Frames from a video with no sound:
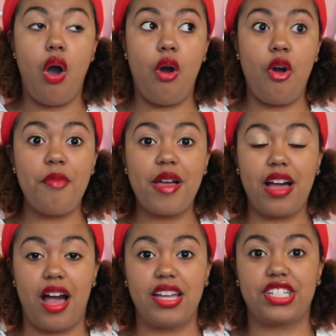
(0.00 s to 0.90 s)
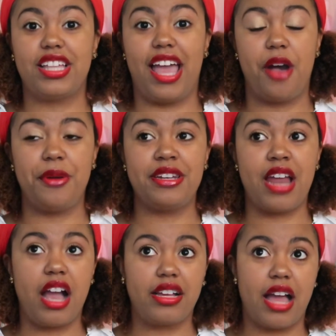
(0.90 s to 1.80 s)
oh my gosh. Like, had we
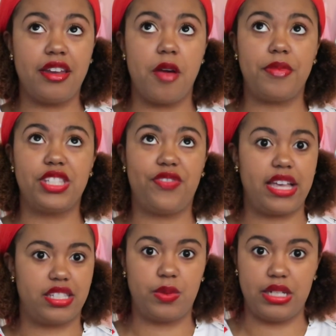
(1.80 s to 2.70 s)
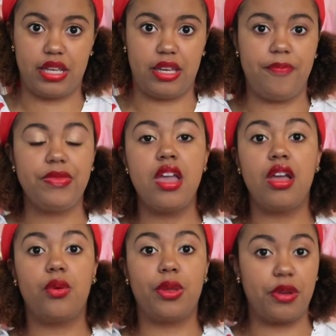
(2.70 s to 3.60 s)
not gotten up as fast as we did,
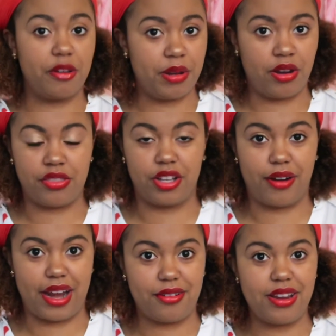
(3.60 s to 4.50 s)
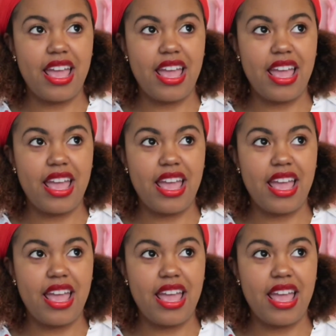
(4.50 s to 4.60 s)
we would have been on the ground.